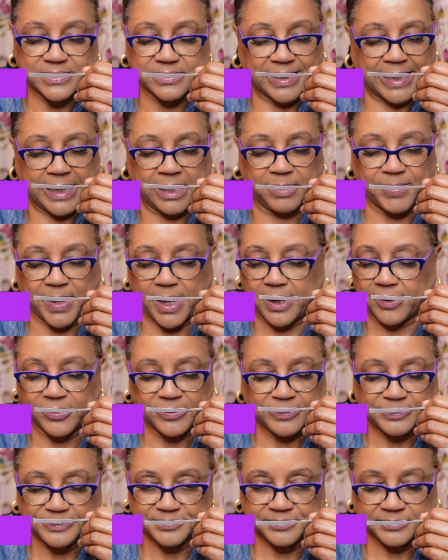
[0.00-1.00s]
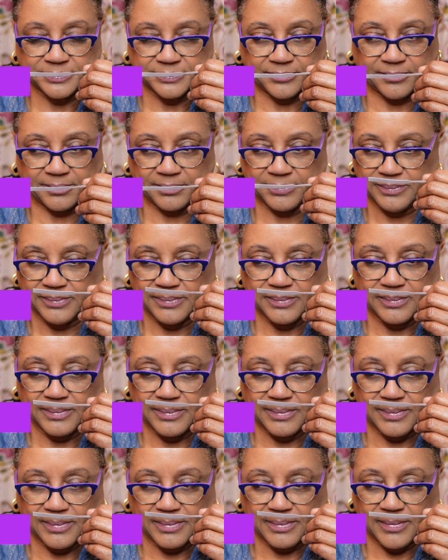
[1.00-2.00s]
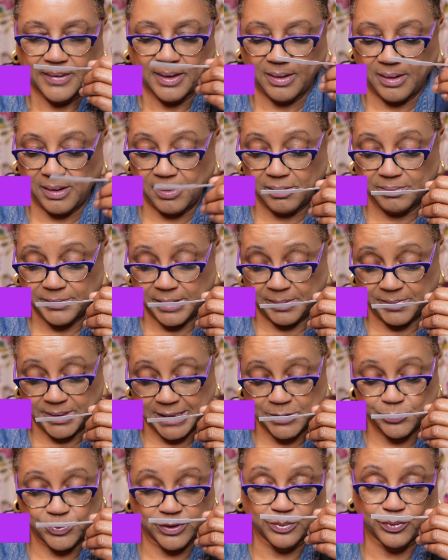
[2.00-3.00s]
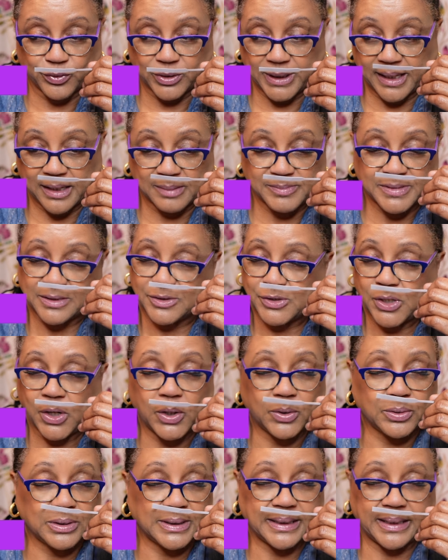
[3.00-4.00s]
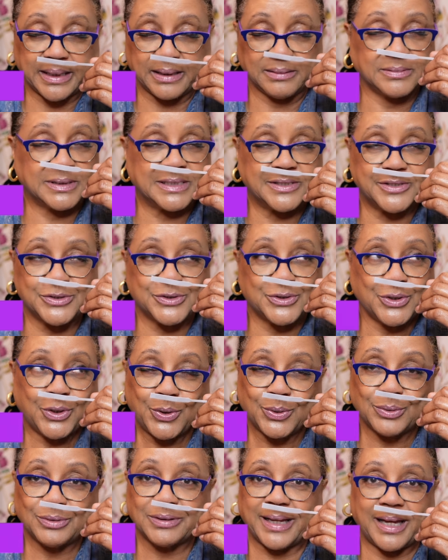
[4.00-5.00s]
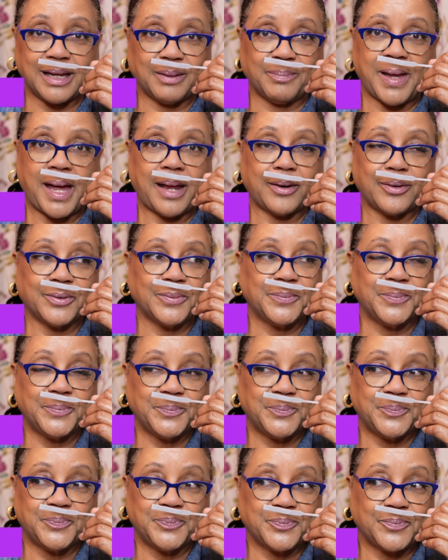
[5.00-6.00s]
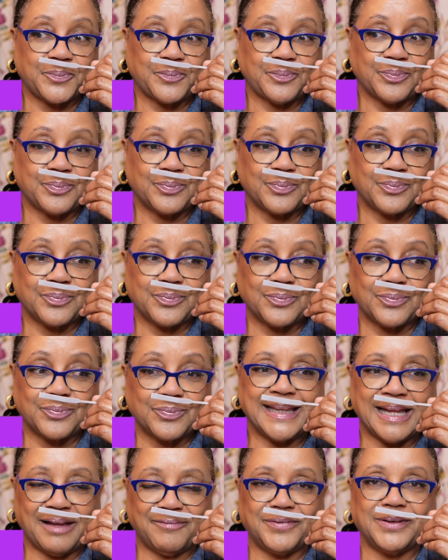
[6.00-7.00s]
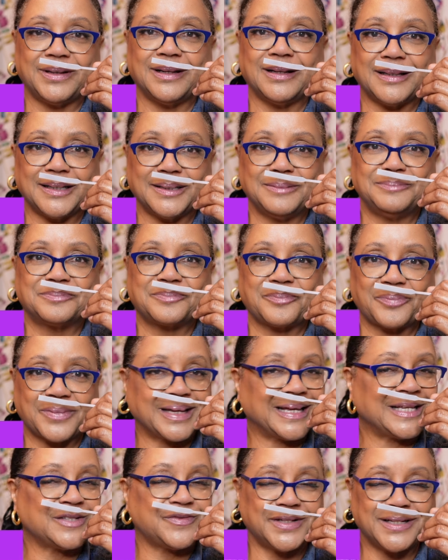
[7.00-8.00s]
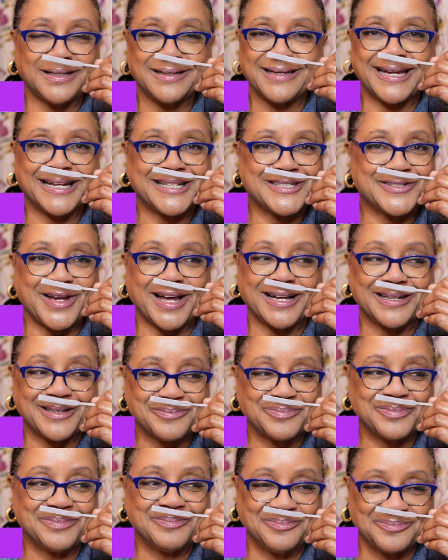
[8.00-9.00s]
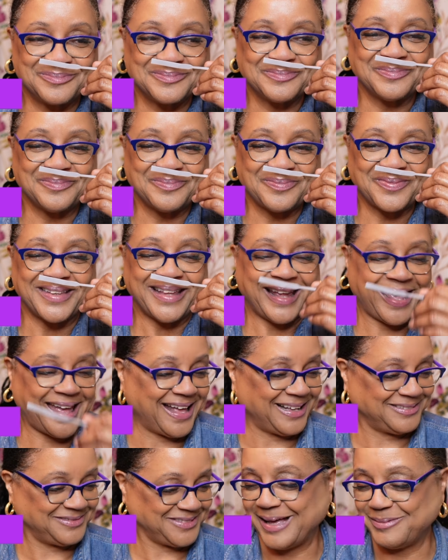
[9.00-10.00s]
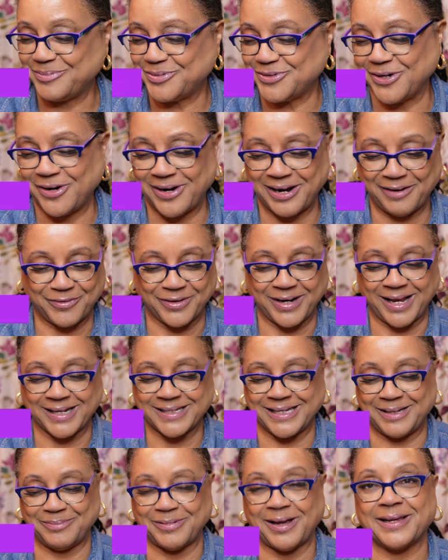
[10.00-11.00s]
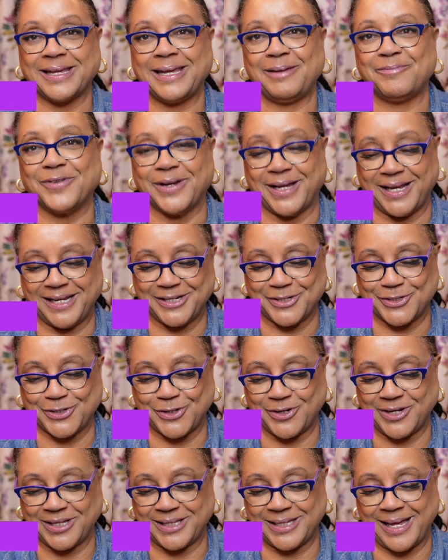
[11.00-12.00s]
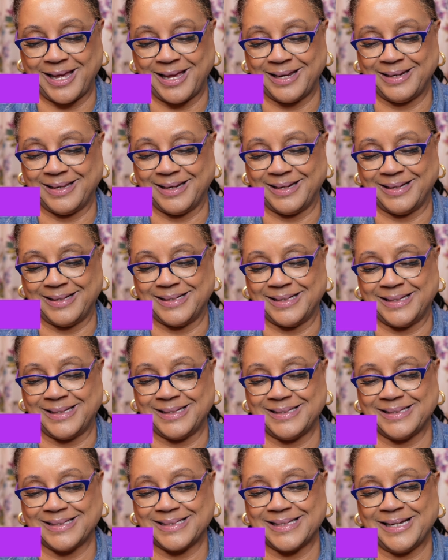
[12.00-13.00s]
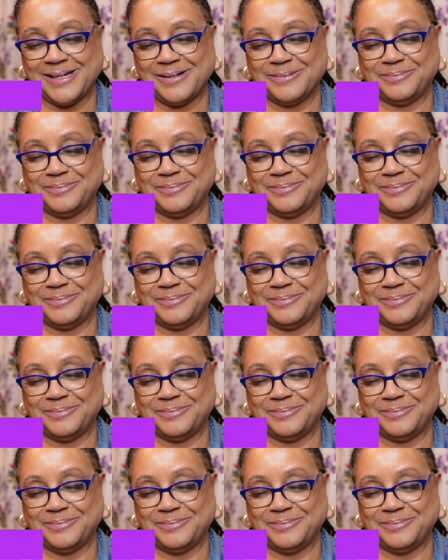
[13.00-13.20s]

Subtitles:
cake batter. Oh, maybe that's where the brulee comes in. Totally, this is total cake batter. And that vanilla is vanilla extract. Yeah, I'm sorry, I keep forgetting to show you at the end that it is,